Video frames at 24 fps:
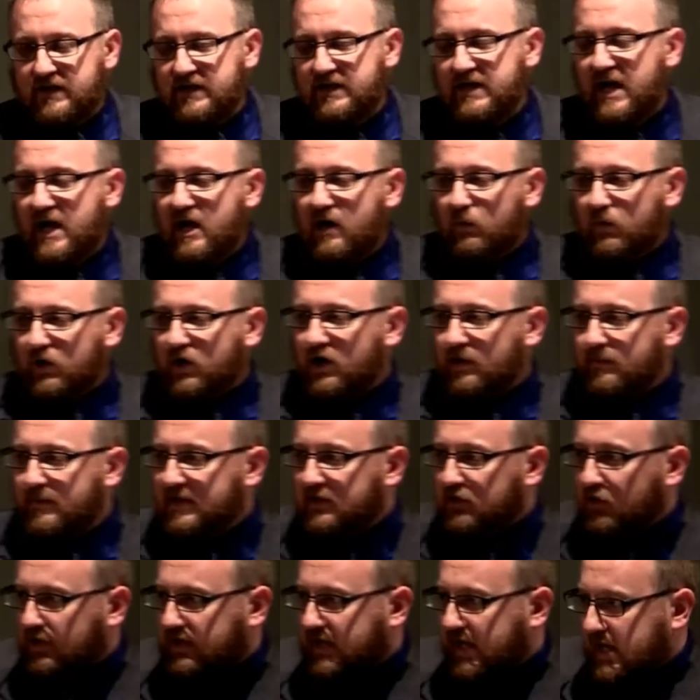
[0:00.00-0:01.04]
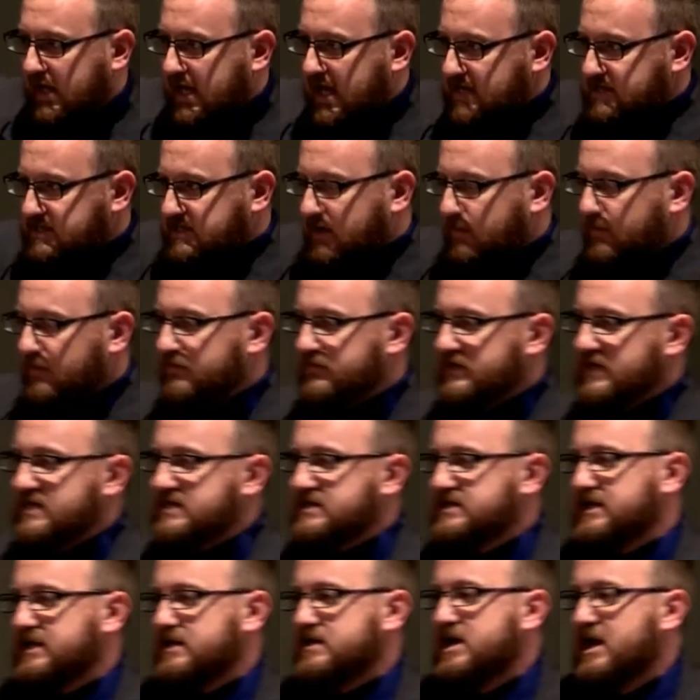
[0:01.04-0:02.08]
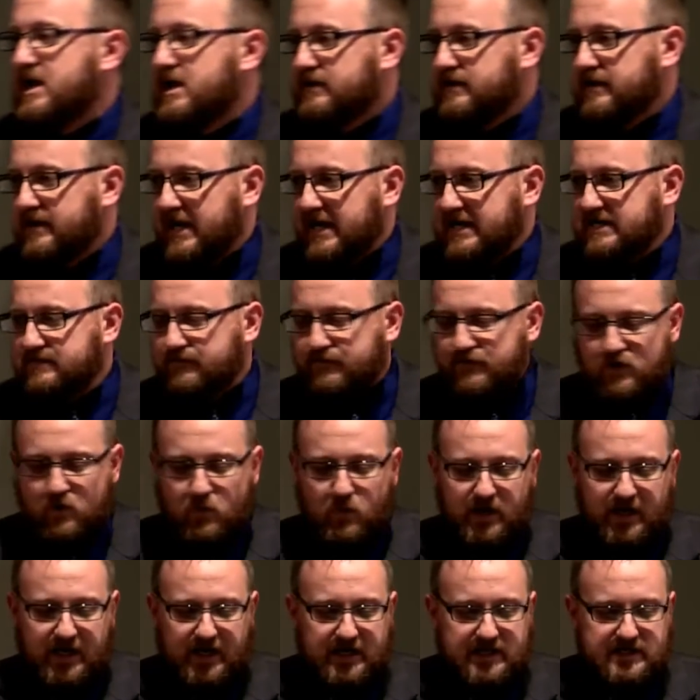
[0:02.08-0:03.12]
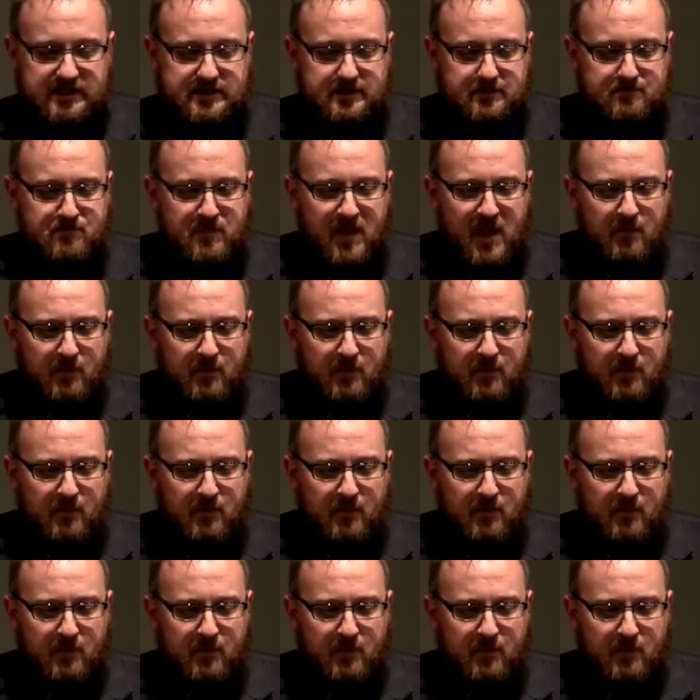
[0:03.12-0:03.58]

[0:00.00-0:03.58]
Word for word: And we're going to be looking at some of this in the next few weeks.